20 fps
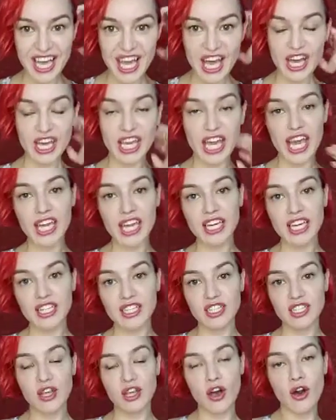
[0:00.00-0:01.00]
Okay,
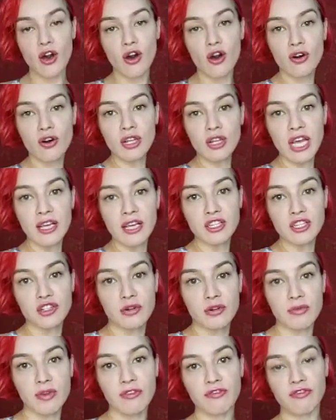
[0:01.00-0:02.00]
so live
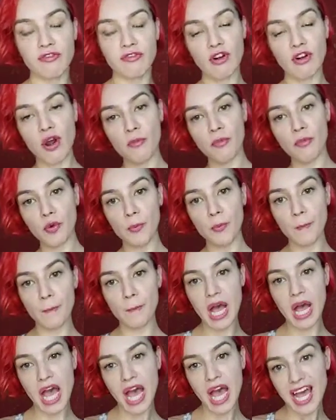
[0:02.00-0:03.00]
streaming from
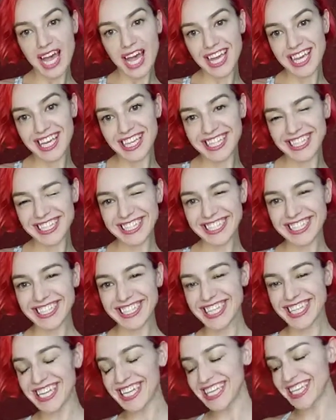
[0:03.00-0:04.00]
Mumbai,
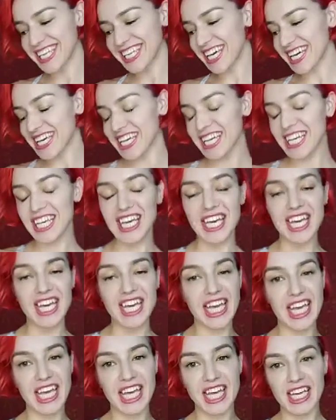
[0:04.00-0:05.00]
India,
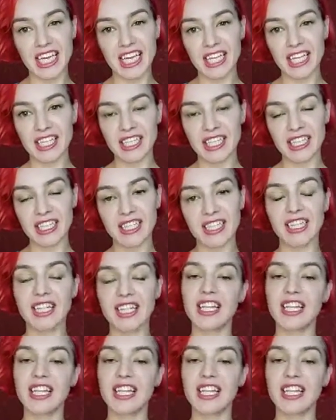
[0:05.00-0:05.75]
and